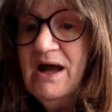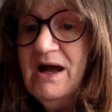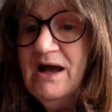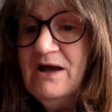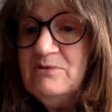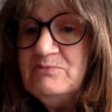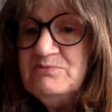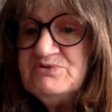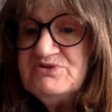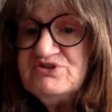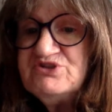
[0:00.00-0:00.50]

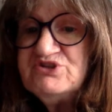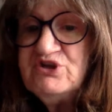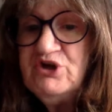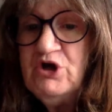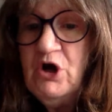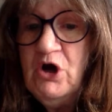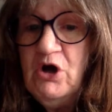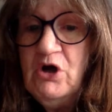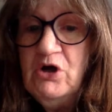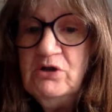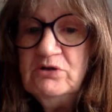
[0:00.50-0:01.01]
I was
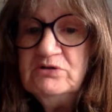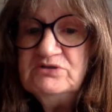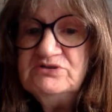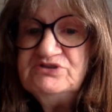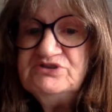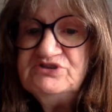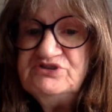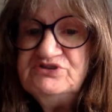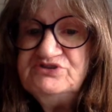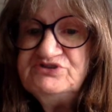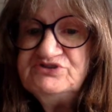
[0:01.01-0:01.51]
called
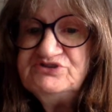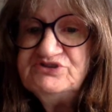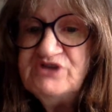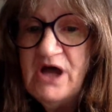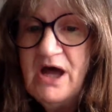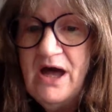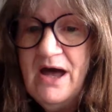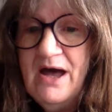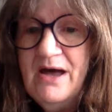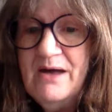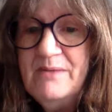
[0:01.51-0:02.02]
to
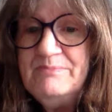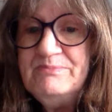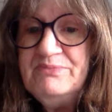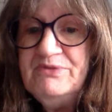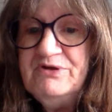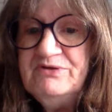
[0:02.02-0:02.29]
stop